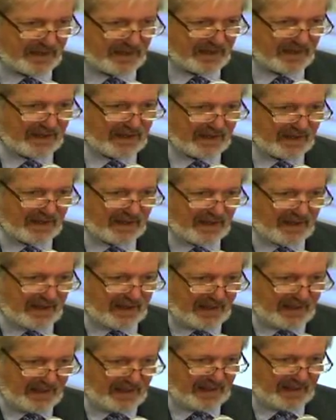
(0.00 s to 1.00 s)

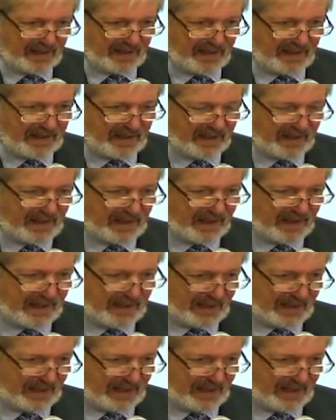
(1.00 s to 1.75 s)
Nobody speaks.